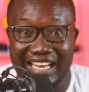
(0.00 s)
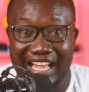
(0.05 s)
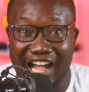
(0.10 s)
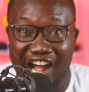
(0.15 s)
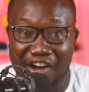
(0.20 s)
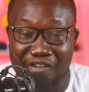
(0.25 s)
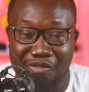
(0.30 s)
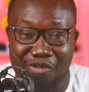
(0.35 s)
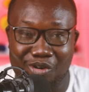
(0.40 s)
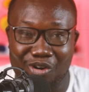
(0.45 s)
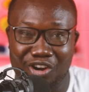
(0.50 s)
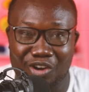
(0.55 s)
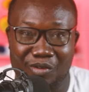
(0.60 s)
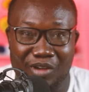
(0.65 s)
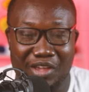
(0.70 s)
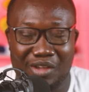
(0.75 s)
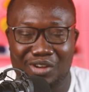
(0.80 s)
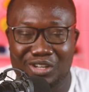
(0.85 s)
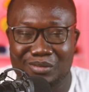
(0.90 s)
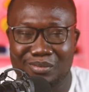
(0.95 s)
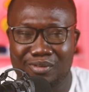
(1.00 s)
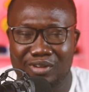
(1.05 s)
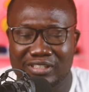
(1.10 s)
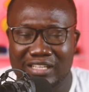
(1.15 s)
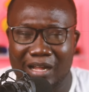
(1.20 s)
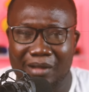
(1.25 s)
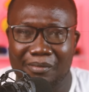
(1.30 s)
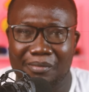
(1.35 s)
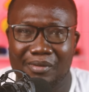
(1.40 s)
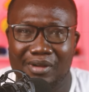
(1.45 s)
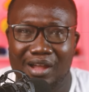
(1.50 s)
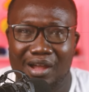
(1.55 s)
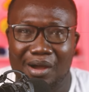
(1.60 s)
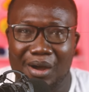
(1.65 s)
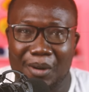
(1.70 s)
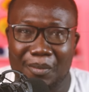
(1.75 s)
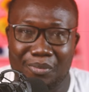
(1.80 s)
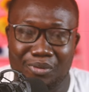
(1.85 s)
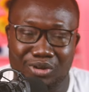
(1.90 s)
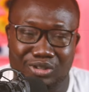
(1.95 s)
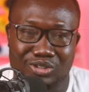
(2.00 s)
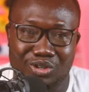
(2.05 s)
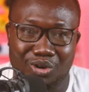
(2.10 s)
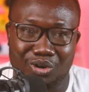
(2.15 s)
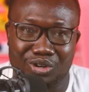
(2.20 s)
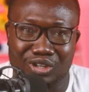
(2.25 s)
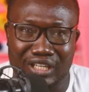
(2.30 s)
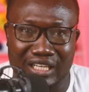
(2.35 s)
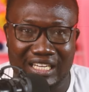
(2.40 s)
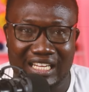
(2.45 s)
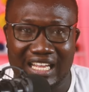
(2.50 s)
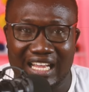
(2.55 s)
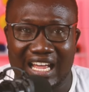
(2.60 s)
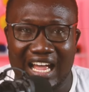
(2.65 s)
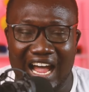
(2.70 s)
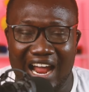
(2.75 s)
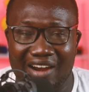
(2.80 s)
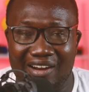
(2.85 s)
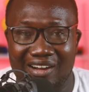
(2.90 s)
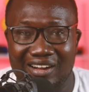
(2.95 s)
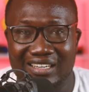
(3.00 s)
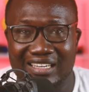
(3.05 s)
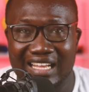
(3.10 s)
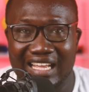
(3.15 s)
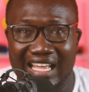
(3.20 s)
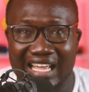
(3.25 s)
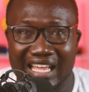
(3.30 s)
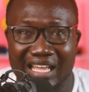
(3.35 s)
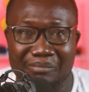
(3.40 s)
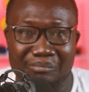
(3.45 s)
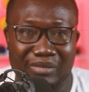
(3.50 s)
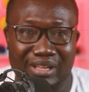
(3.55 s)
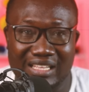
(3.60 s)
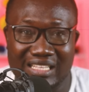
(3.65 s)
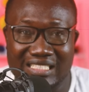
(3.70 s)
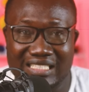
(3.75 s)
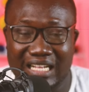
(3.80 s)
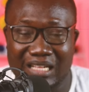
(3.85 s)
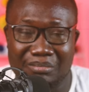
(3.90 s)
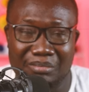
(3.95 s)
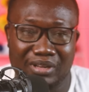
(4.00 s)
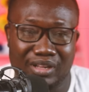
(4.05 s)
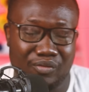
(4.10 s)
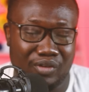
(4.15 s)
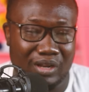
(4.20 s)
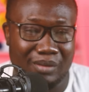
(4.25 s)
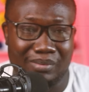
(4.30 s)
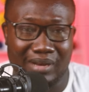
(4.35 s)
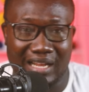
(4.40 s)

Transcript: the AFCON when he was brought on around the 80th minute for the